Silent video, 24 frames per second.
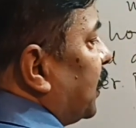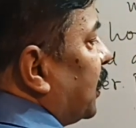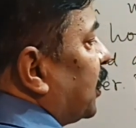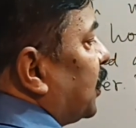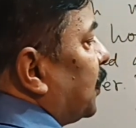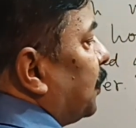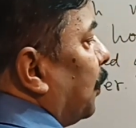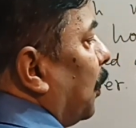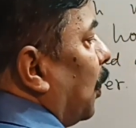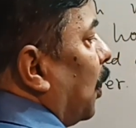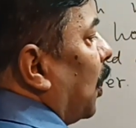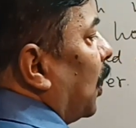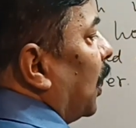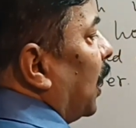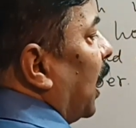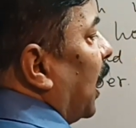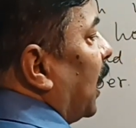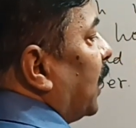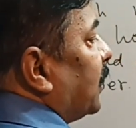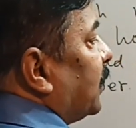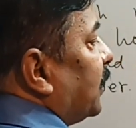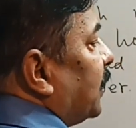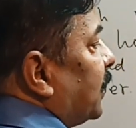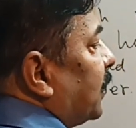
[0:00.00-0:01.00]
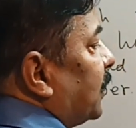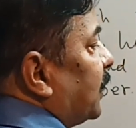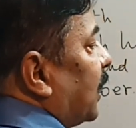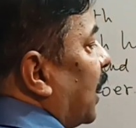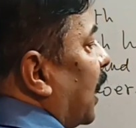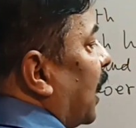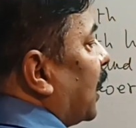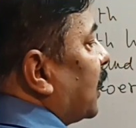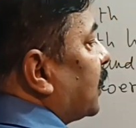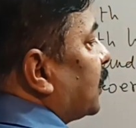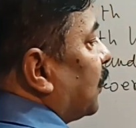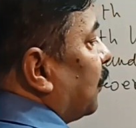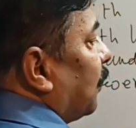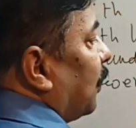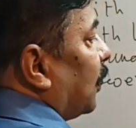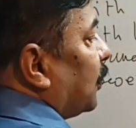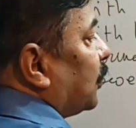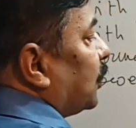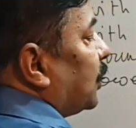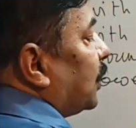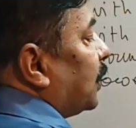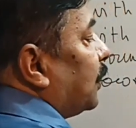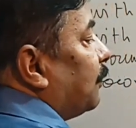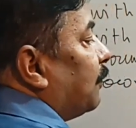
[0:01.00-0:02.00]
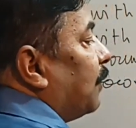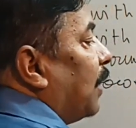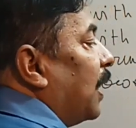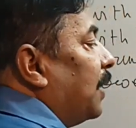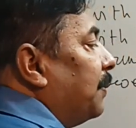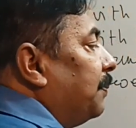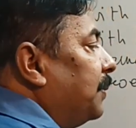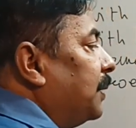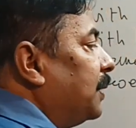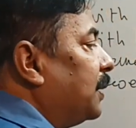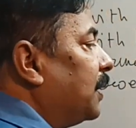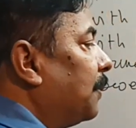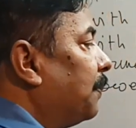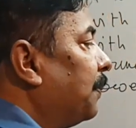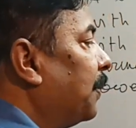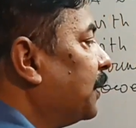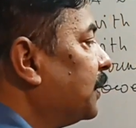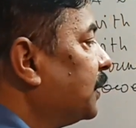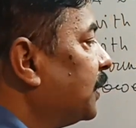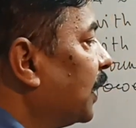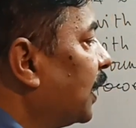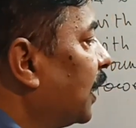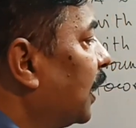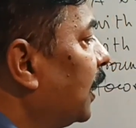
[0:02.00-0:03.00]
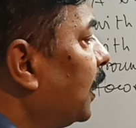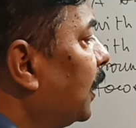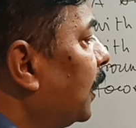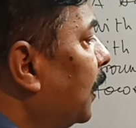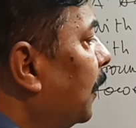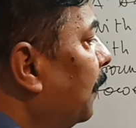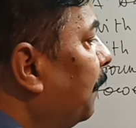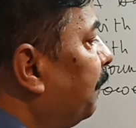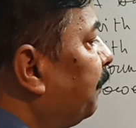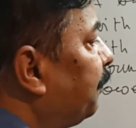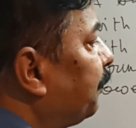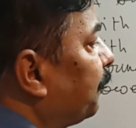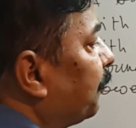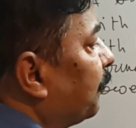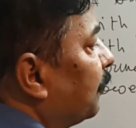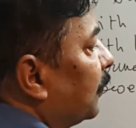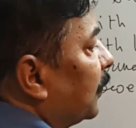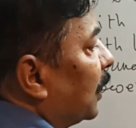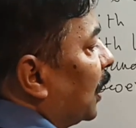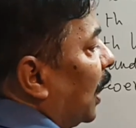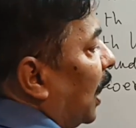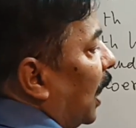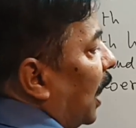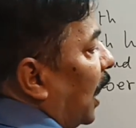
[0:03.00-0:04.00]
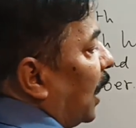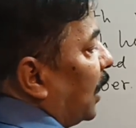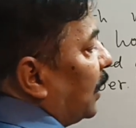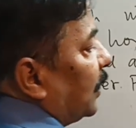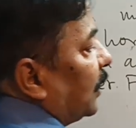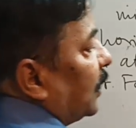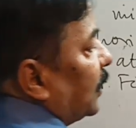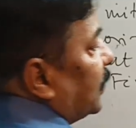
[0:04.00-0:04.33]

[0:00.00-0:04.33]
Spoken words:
this ball has this direction velocity 5 meter per second and